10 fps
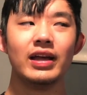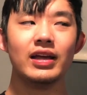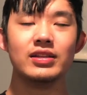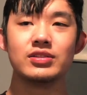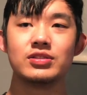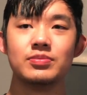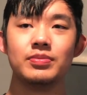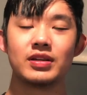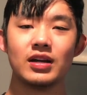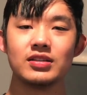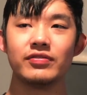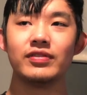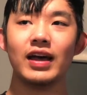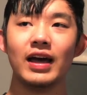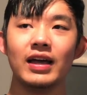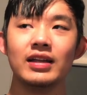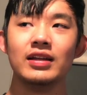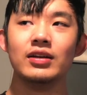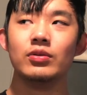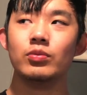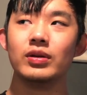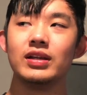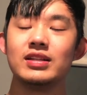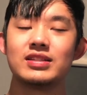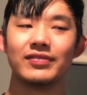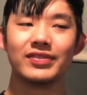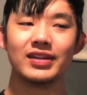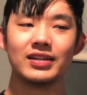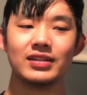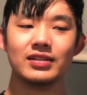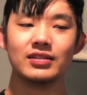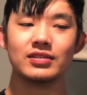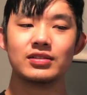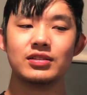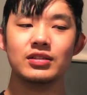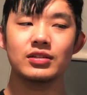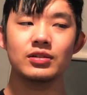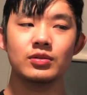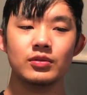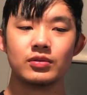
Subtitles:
And because of that, we need something to